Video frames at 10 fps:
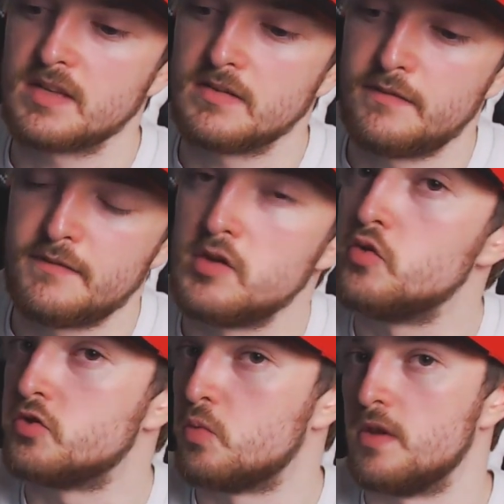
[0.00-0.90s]

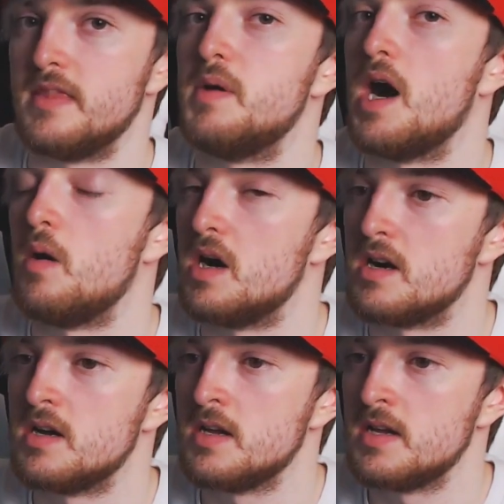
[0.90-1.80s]
fuse with the power
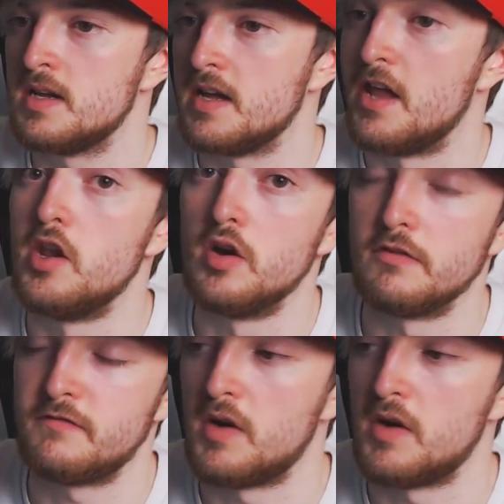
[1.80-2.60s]
enough,